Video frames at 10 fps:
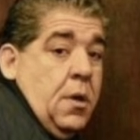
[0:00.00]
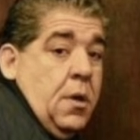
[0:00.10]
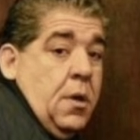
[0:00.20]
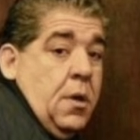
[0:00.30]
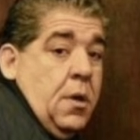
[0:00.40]

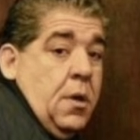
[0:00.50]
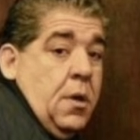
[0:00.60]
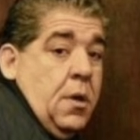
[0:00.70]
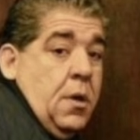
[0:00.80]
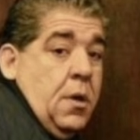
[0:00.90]

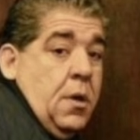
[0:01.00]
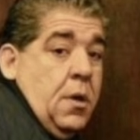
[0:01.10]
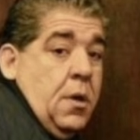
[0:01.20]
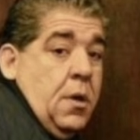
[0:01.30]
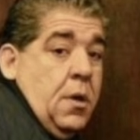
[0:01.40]

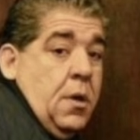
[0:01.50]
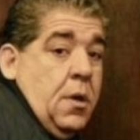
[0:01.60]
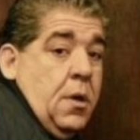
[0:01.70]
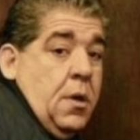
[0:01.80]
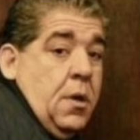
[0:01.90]

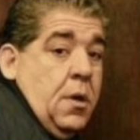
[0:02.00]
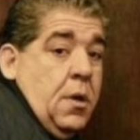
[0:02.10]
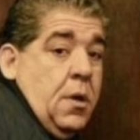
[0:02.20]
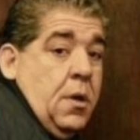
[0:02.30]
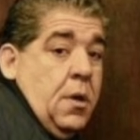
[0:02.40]

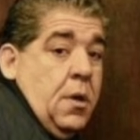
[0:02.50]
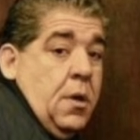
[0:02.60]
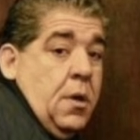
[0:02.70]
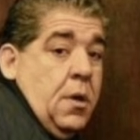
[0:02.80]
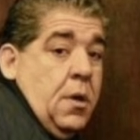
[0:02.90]

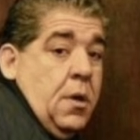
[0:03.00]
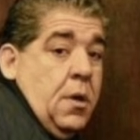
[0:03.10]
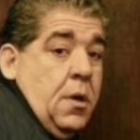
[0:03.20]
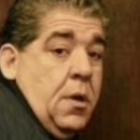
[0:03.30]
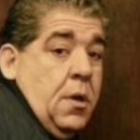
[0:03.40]

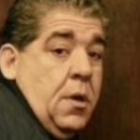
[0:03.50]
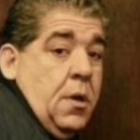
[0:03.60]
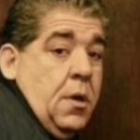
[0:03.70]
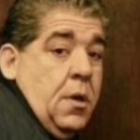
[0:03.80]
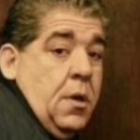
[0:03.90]

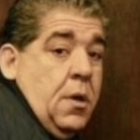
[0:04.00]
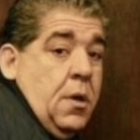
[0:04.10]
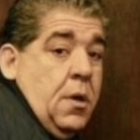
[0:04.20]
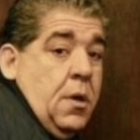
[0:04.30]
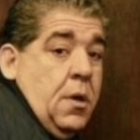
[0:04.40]

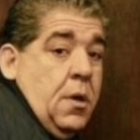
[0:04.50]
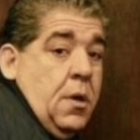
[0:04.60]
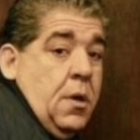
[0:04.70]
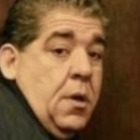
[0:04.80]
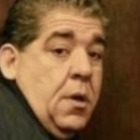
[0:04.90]

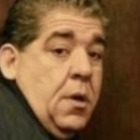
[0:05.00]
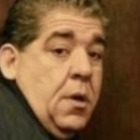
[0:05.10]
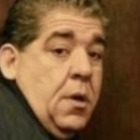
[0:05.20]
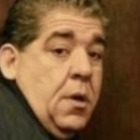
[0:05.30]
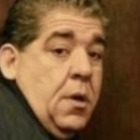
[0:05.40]

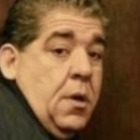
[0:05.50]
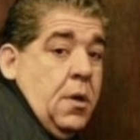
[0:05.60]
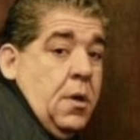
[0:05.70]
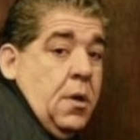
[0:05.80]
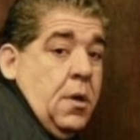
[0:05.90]

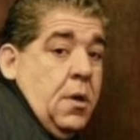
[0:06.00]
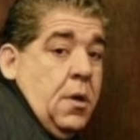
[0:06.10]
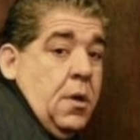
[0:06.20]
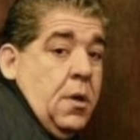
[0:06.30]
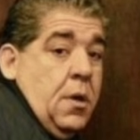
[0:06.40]

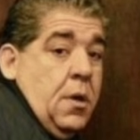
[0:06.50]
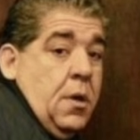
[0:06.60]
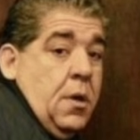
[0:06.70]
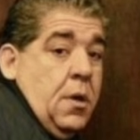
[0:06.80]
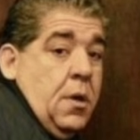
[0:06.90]

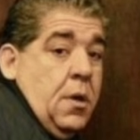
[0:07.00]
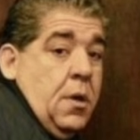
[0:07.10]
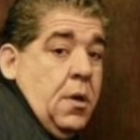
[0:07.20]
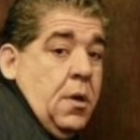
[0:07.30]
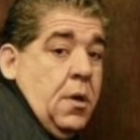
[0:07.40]

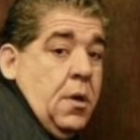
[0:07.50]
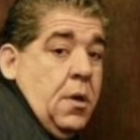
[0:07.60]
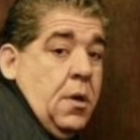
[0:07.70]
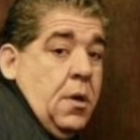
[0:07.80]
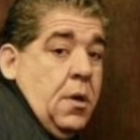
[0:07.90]
The face doesn't move, so there is nothing to read.